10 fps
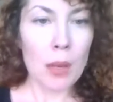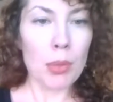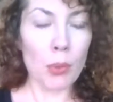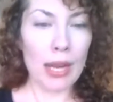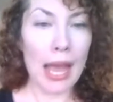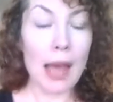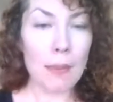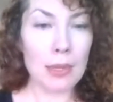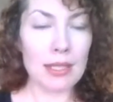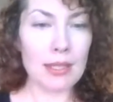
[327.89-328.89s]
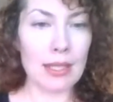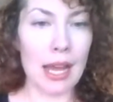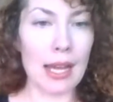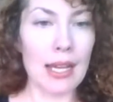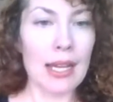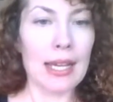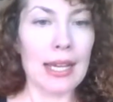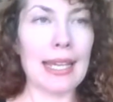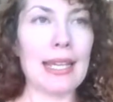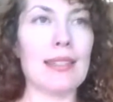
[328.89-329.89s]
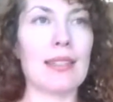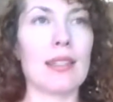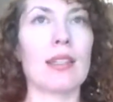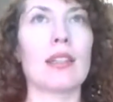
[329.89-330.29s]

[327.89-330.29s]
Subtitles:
But what happens is that it's